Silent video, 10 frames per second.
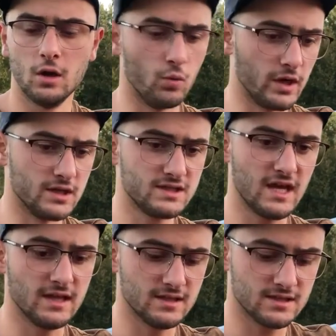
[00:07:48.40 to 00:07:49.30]
we're gonna
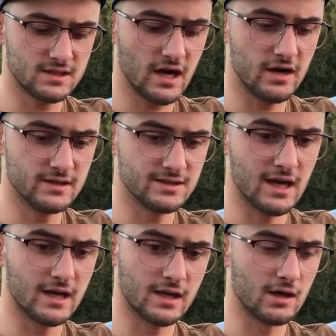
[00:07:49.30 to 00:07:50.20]
sand this entire
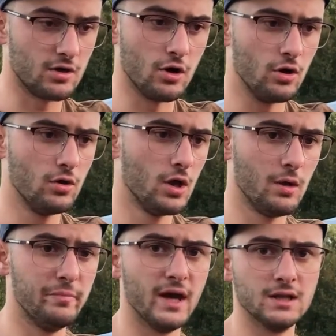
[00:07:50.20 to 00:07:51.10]
inside and get it all
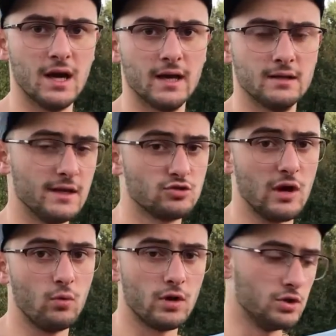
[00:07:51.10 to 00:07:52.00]
bed lined. That's what
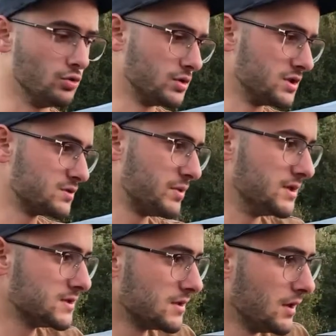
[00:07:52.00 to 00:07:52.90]
I want to do with this
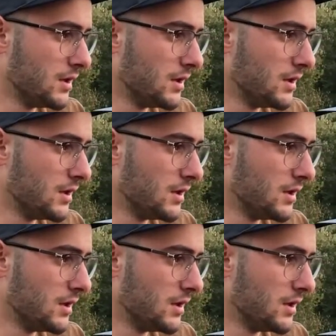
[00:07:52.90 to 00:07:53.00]
piece.